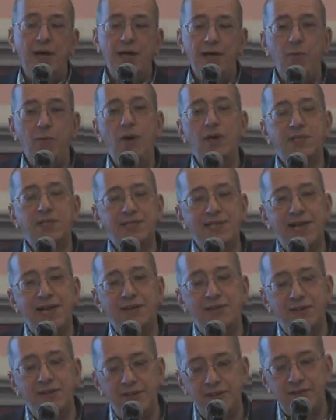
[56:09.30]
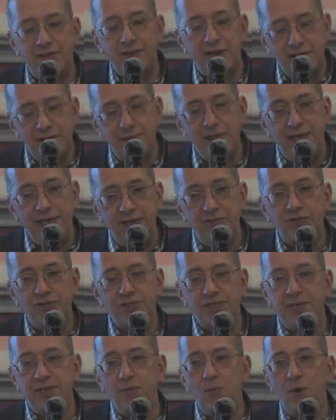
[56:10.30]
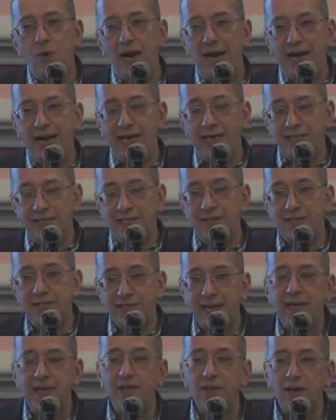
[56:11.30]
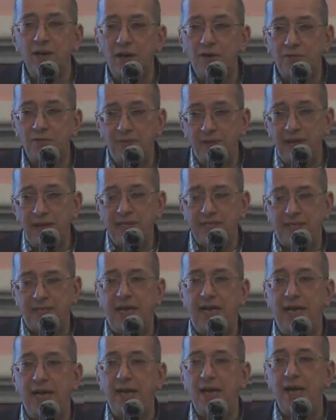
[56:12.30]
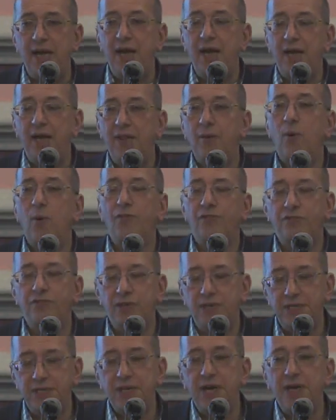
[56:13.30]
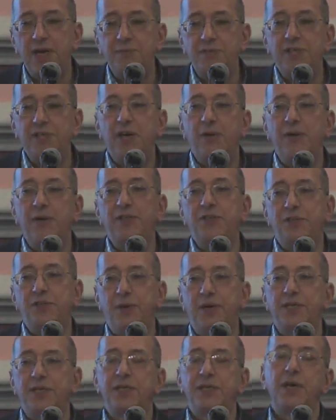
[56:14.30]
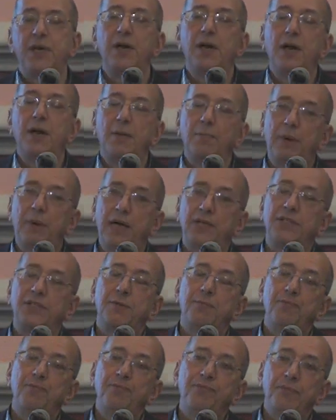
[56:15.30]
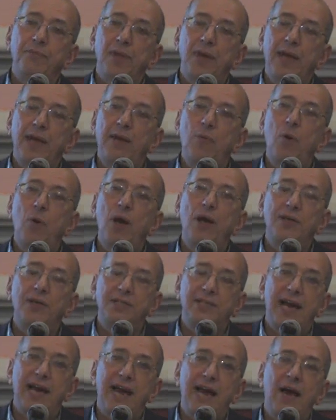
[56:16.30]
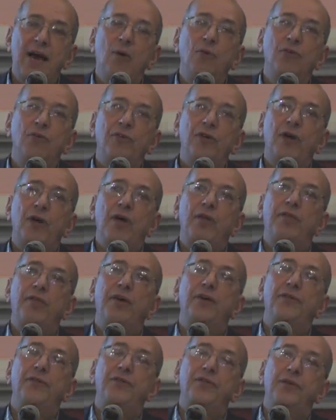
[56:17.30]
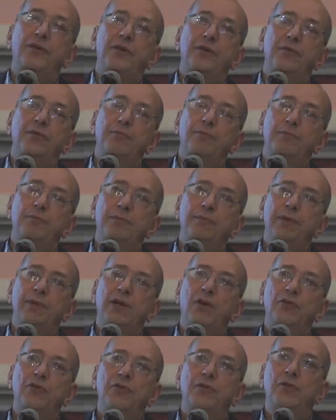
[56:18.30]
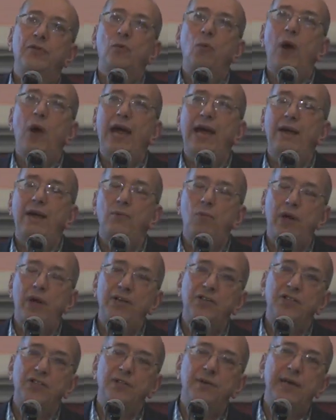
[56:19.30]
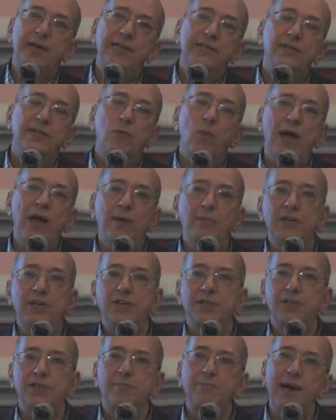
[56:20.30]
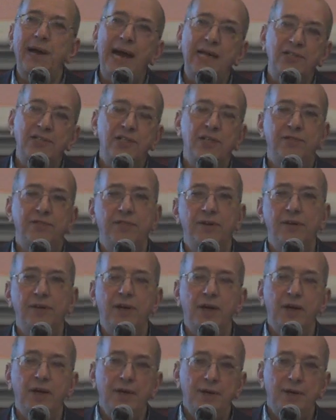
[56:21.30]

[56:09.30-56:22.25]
And he works it out in an incredibly interesting way, and it's in the second half of the essay, and there wasn't really time to go into it. But he works out that because of the way in which the, it's the way in which the pattern of the